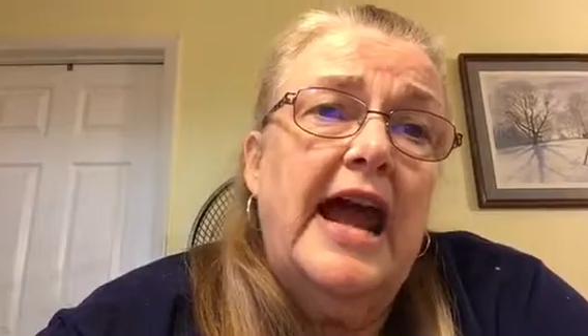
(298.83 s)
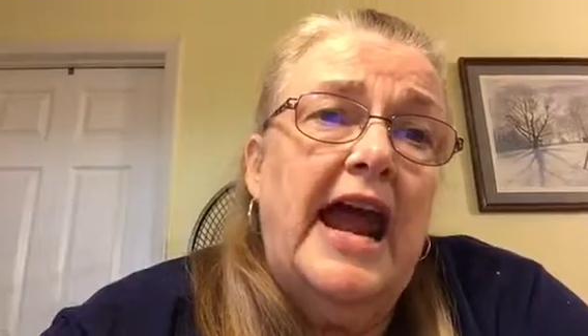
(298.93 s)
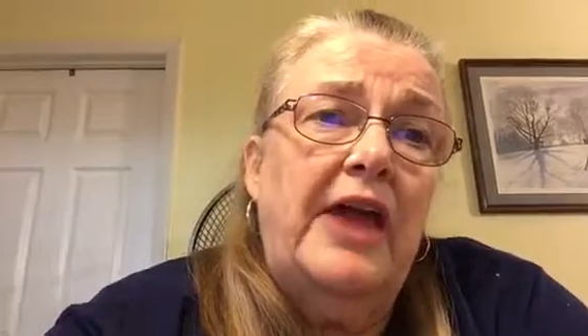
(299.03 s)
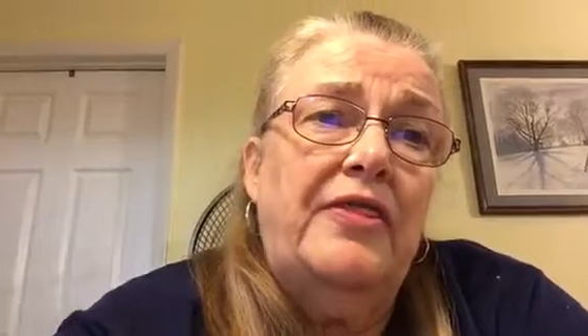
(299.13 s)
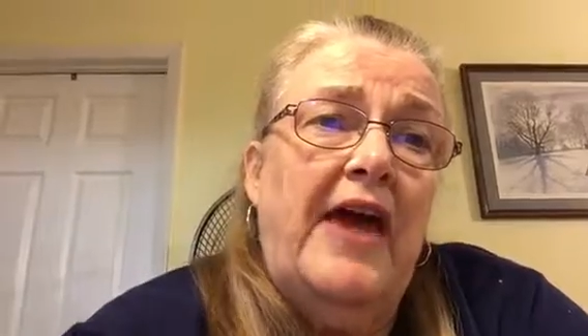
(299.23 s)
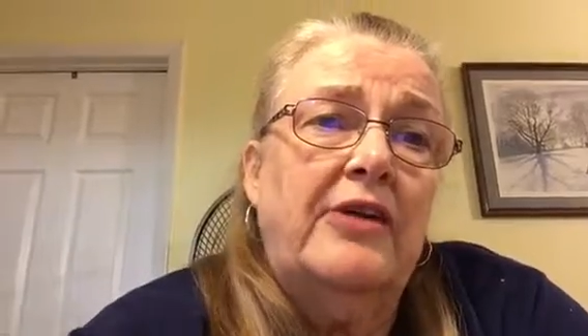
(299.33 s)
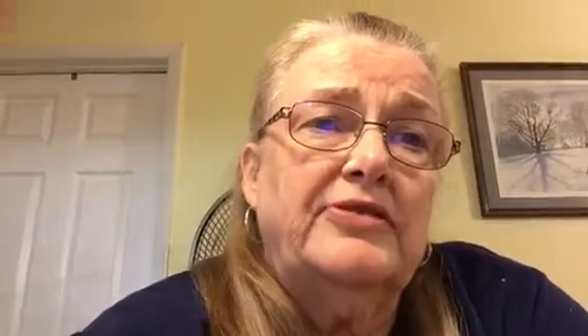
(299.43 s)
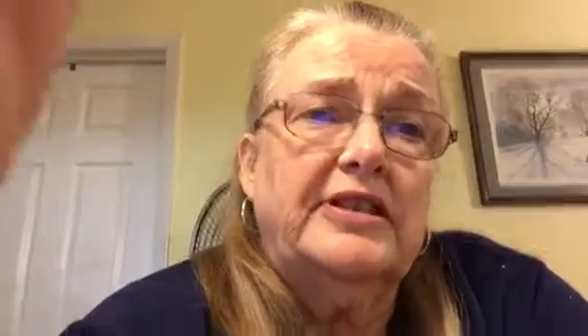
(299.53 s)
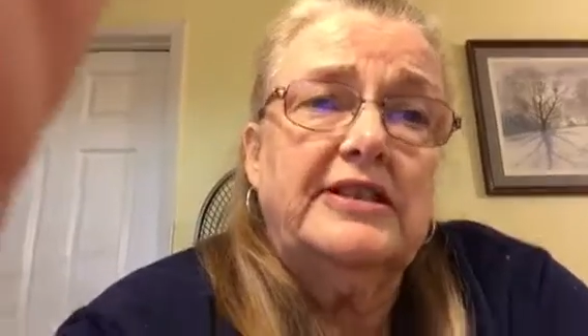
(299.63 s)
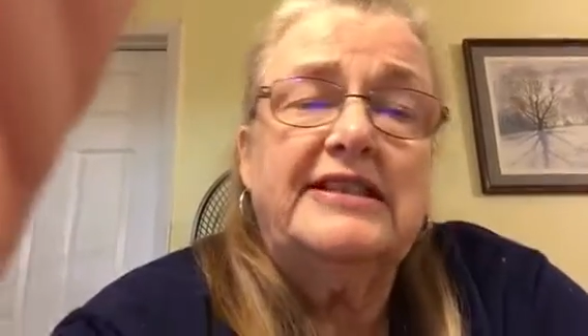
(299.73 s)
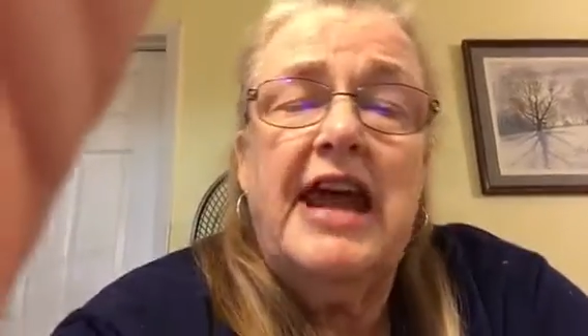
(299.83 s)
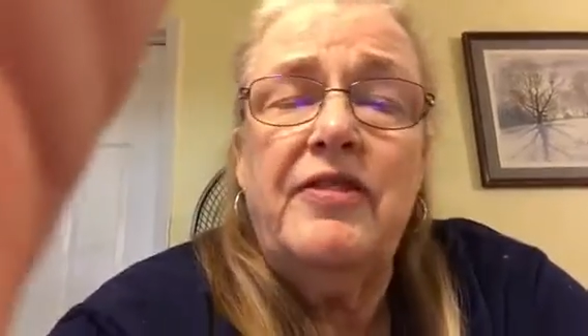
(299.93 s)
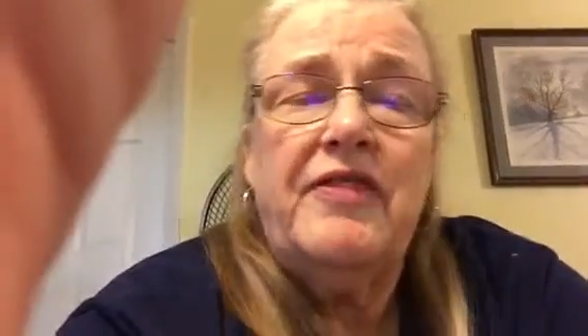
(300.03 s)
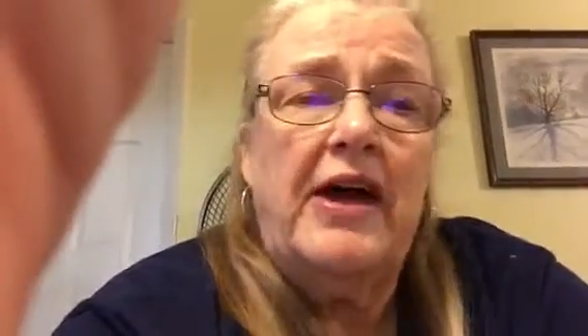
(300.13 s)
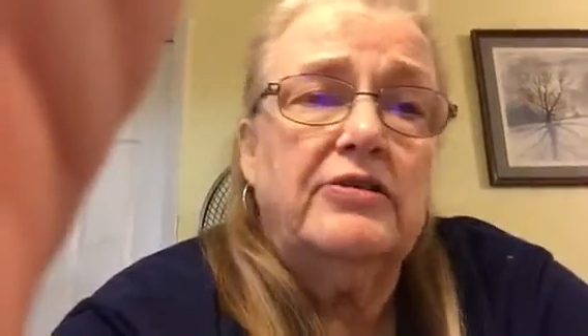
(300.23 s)
$8,000,
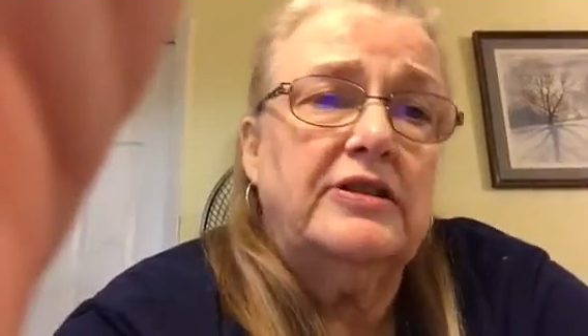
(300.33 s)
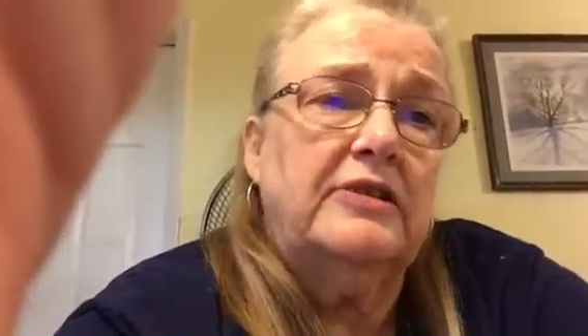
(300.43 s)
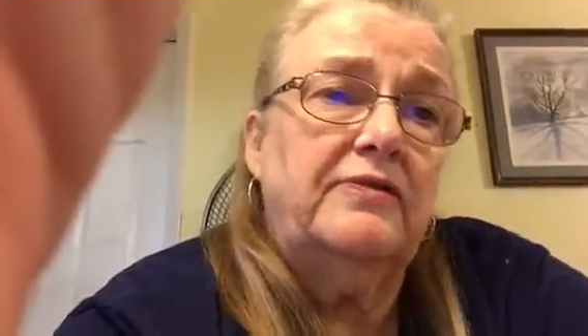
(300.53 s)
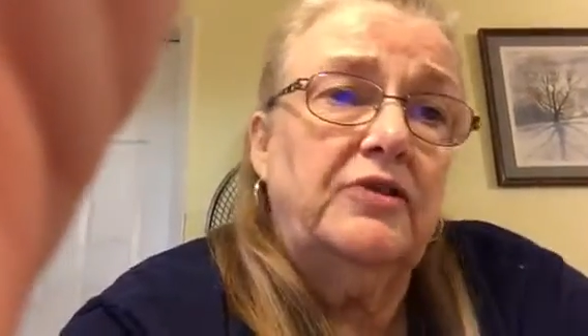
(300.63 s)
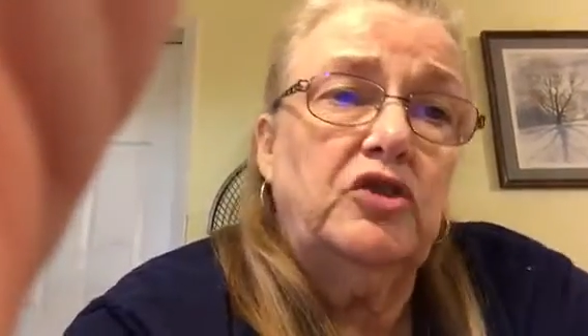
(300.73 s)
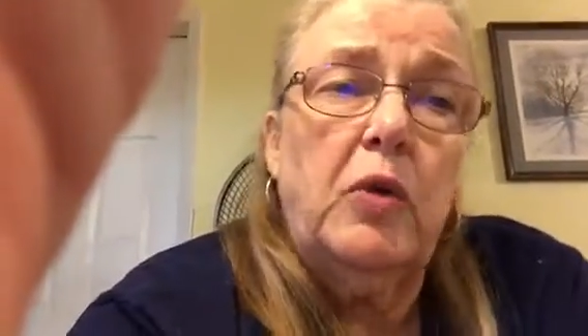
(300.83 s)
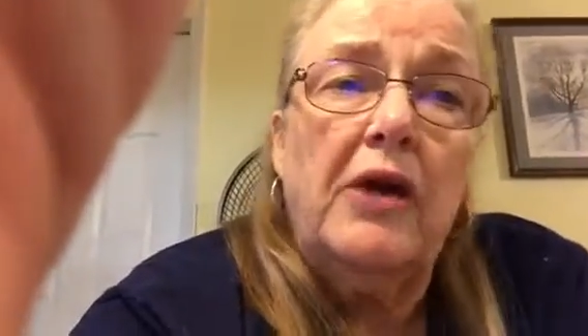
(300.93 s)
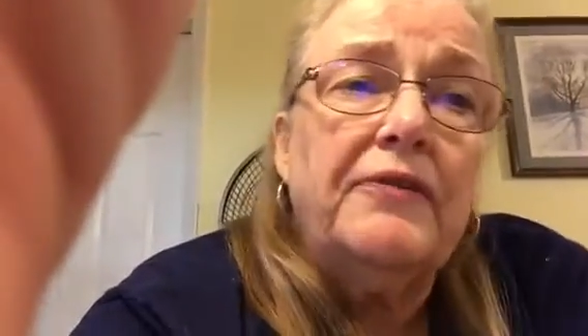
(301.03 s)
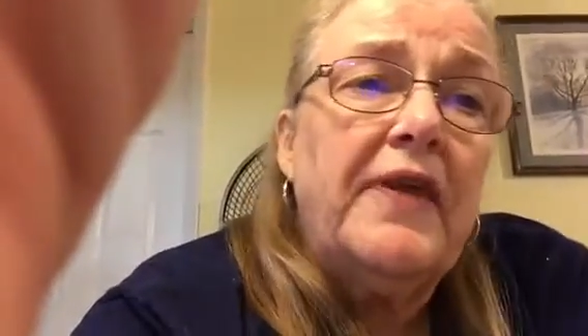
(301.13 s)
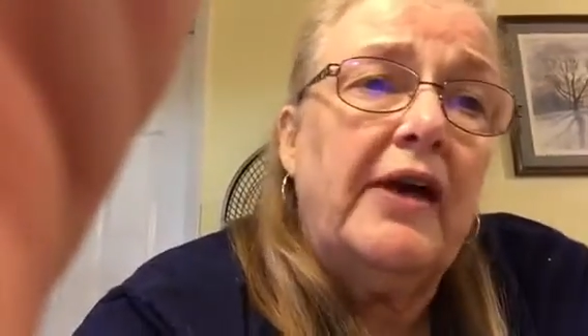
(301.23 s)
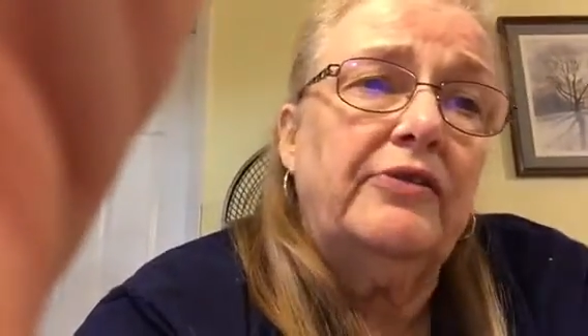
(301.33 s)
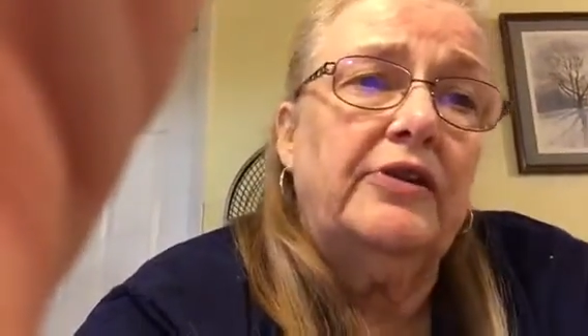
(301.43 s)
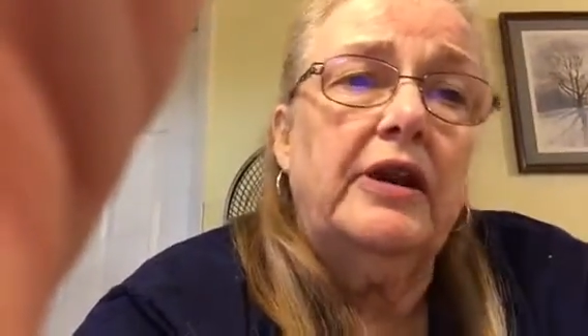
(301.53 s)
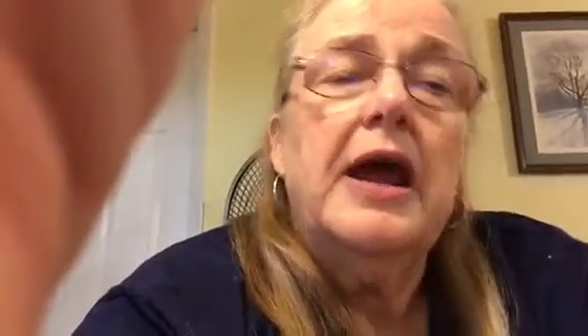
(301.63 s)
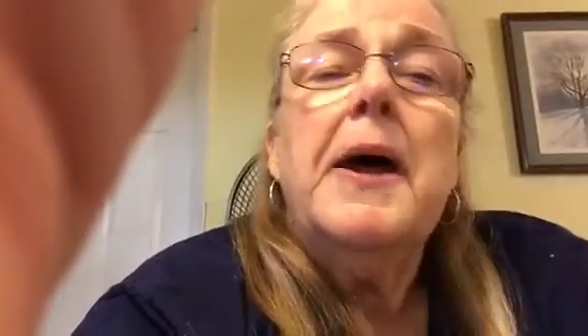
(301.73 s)
$10,000,
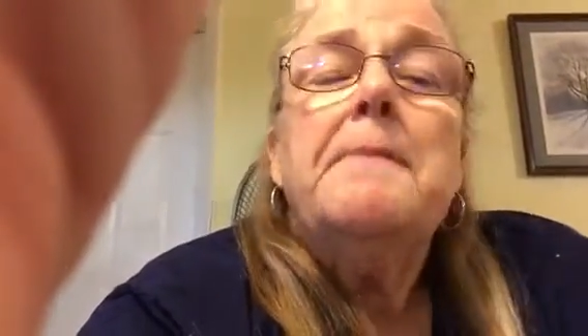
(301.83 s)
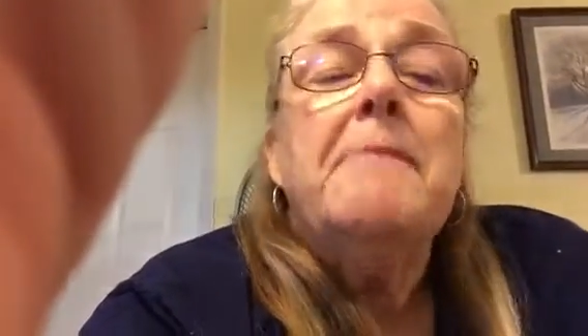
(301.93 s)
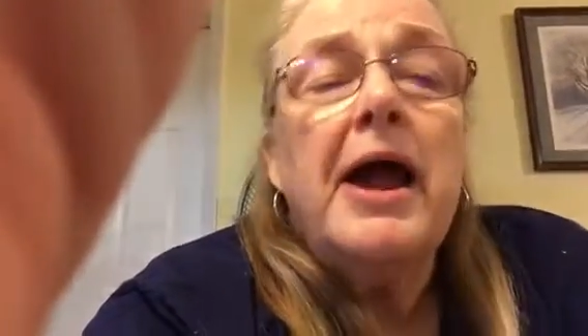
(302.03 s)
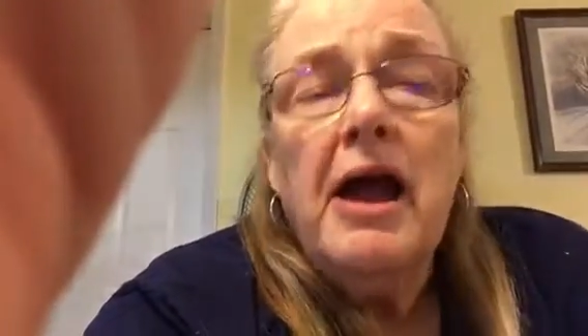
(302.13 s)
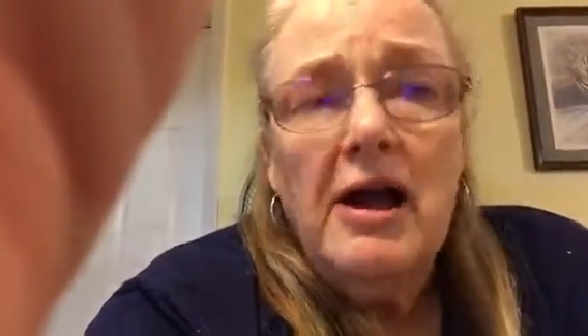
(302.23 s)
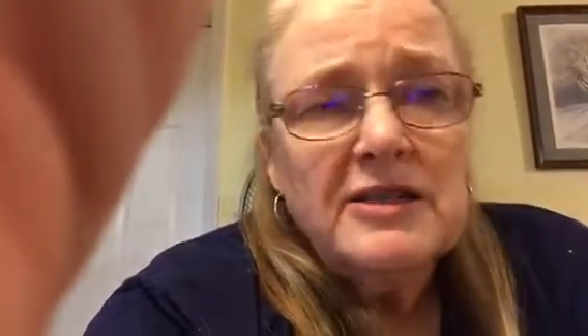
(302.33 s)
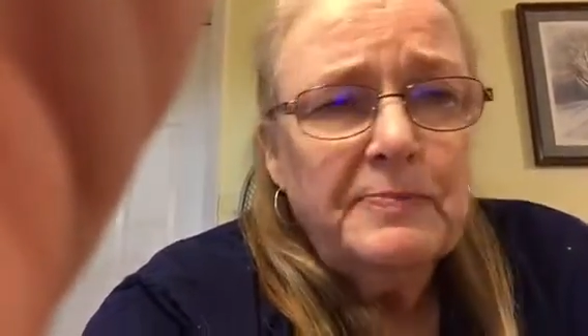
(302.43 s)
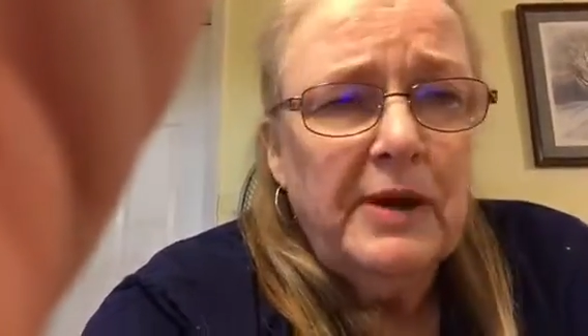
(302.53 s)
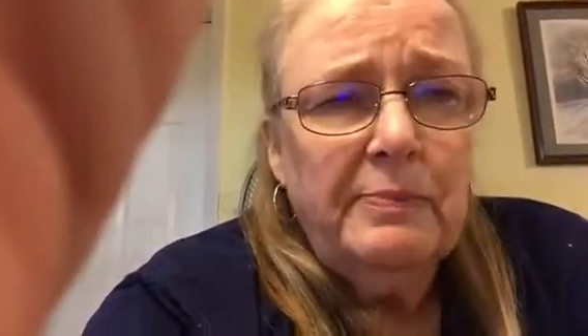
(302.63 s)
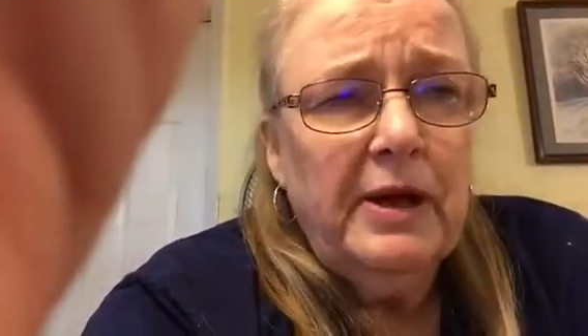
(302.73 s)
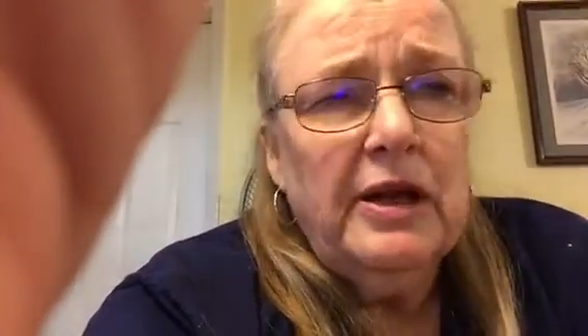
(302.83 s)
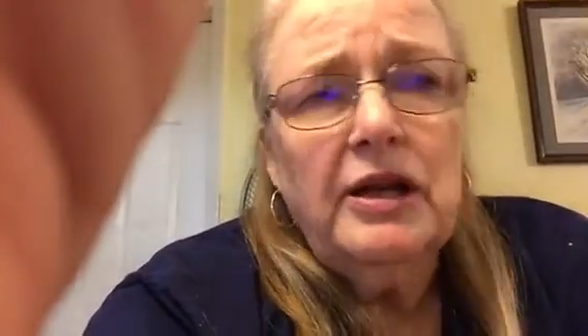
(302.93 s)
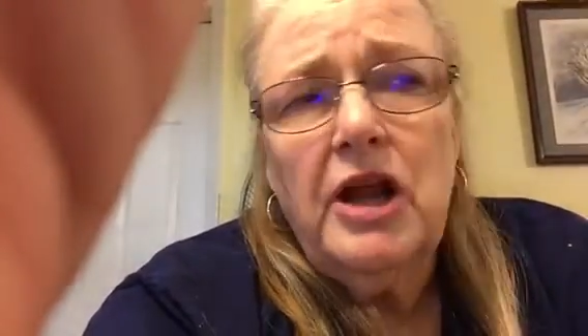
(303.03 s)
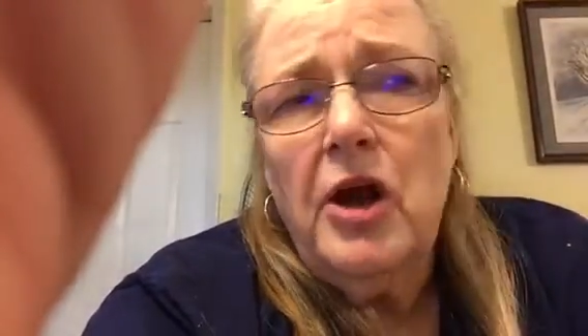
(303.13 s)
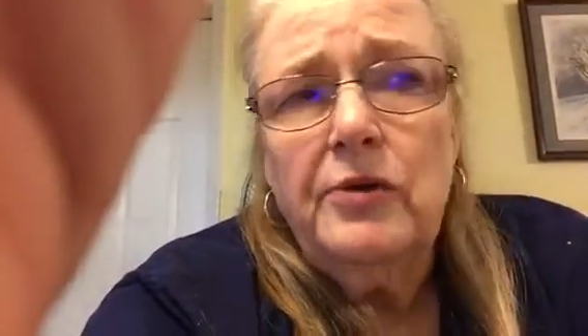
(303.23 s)
$12,000. My hospital bill
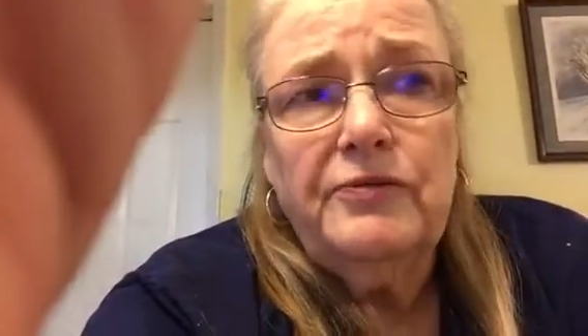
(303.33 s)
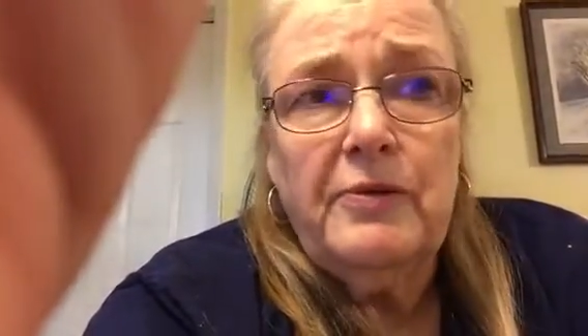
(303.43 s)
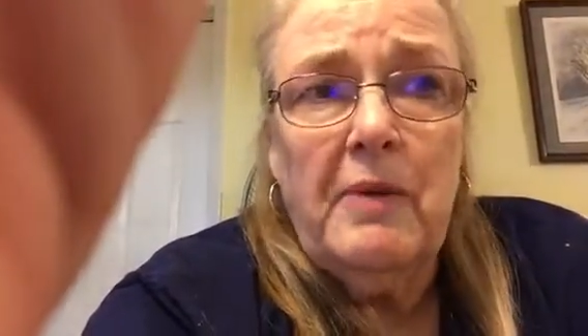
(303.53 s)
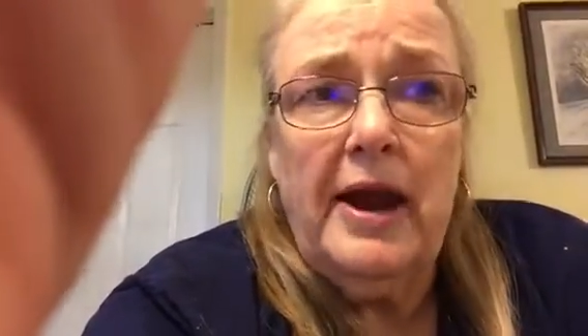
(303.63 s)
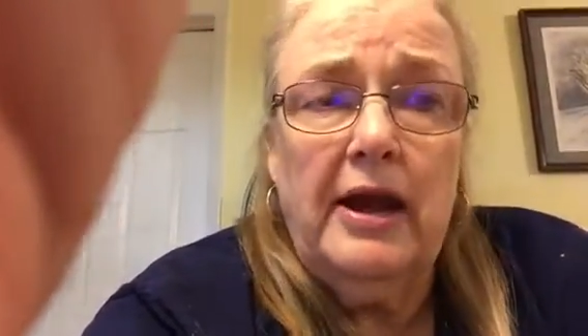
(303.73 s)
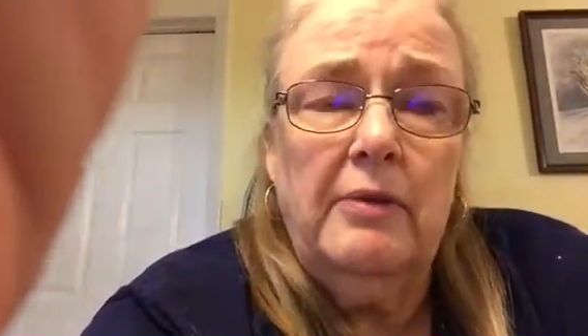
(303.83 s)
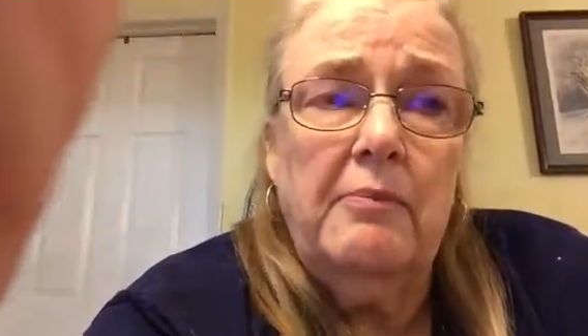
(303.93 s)
alone for my